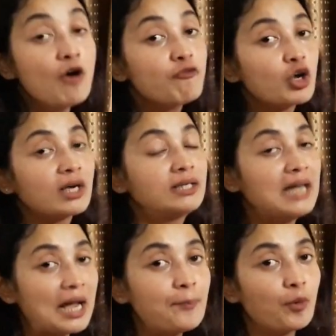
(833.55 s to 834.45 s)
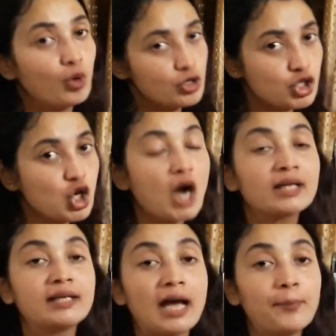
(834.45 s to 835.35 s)
For a dipole,
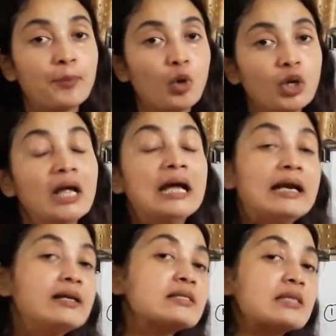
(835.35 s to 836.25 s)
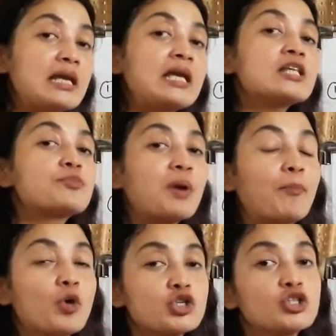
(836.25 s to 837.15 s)
short dipole, it is E is
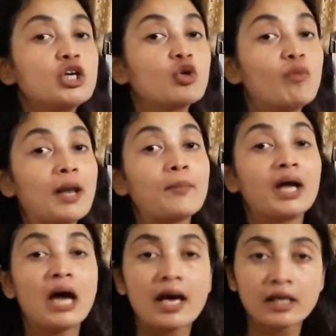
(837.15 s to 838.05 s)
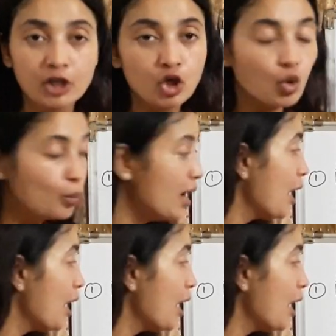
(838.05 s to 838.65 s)
proportional to 1 by R cube.